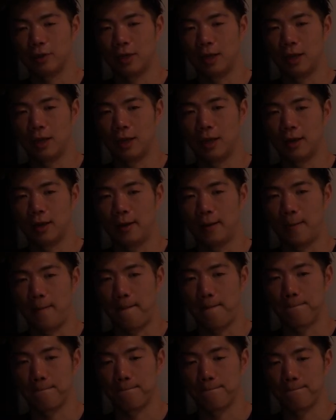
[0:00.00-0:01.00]
uh,
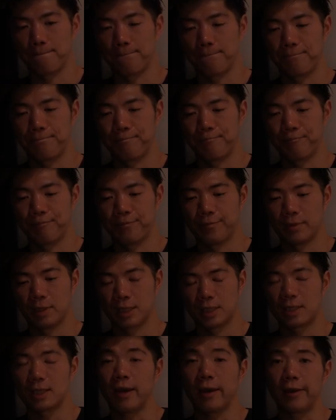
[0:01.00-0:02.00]

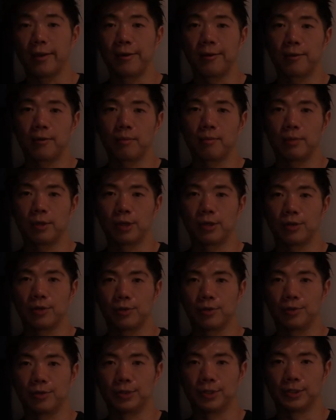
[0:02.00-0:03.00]
take,
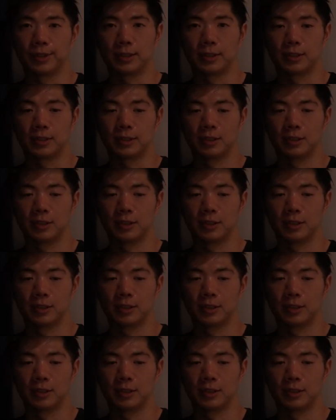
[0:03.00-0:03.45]
because